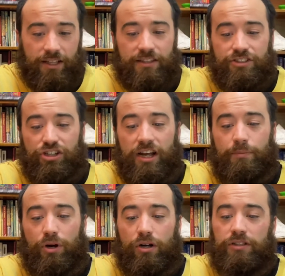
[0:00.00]
This giant
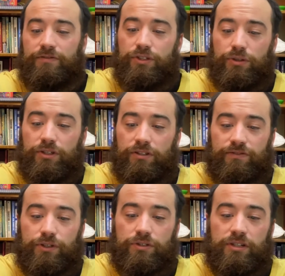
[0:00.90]
ball of nuclear
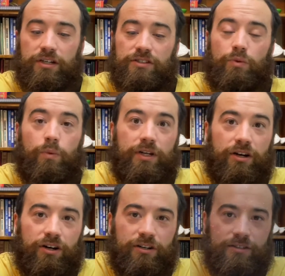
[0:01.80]
fusion is what we
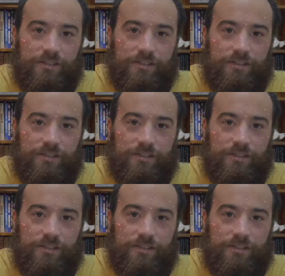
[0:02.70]
call